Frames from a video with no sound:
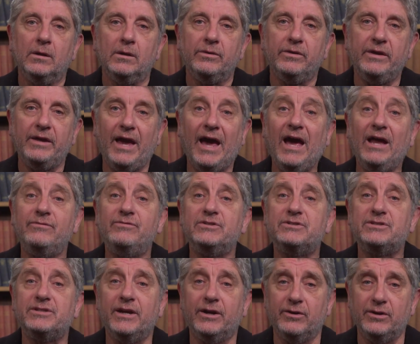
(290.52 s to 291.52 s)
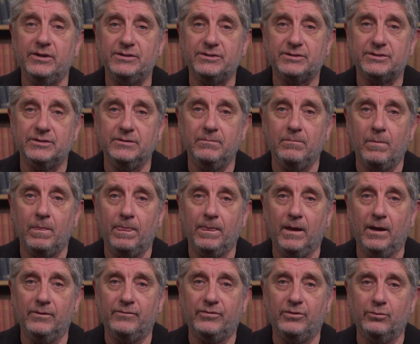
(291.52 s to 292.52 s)
the adversaries
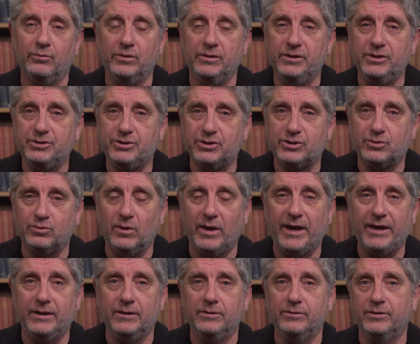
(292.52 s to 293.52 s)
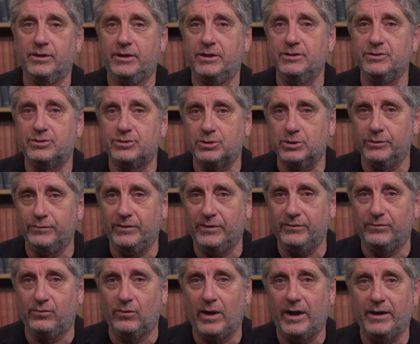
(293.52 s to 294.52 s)
of the religious right, the
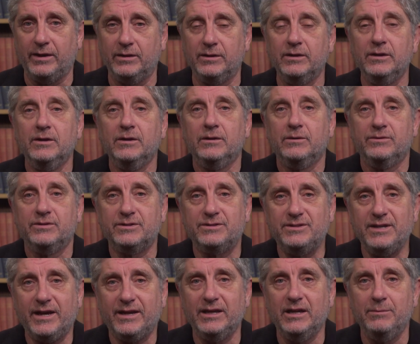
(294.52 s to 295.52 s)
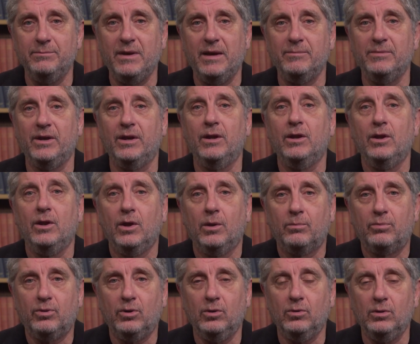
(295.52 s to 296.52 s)
conservative right, the Second Amendment,
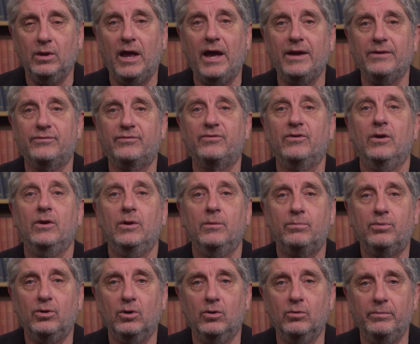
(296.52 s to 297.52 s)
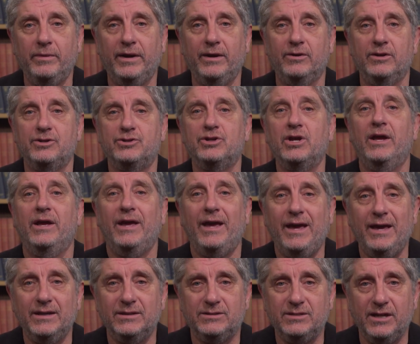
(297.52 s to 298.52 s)
pro-life, pro-marriage,
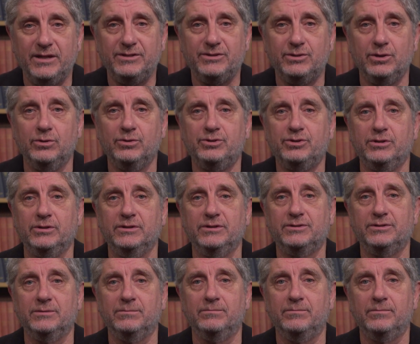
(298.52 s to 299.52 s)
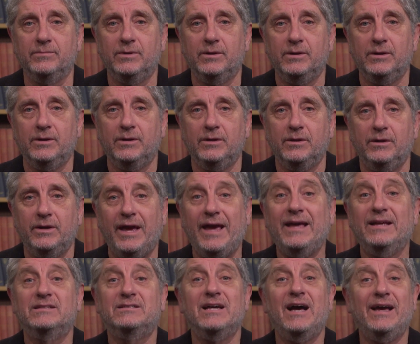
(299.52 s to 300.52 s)
anti-socialism,
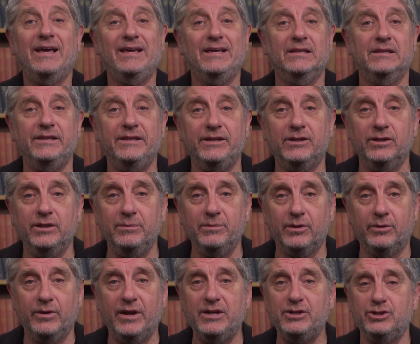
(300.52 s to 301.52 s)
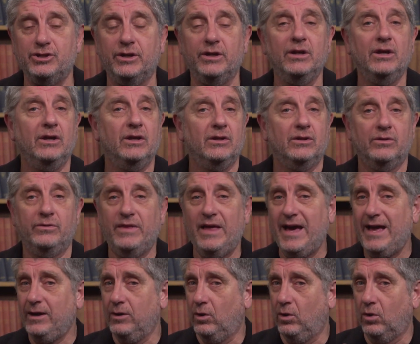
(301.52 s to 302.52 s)
anti-illegal immigration.
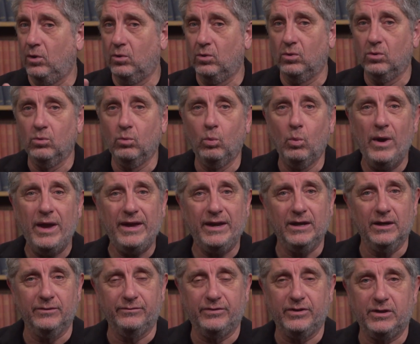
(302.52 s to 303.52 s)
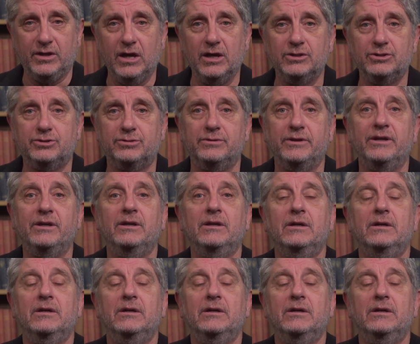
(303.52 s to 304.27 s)
That whole wing of the country